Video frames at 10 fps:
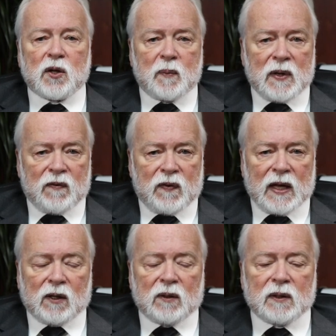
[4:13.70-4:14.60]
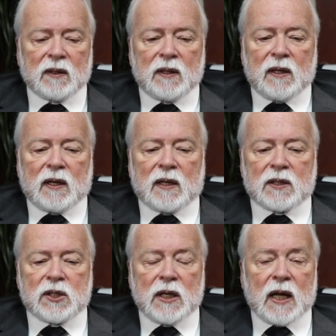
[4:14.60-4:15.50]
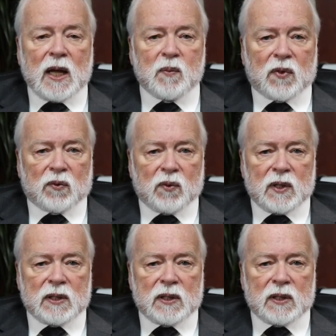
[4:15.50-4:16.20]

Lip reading: could have been fatal. She came through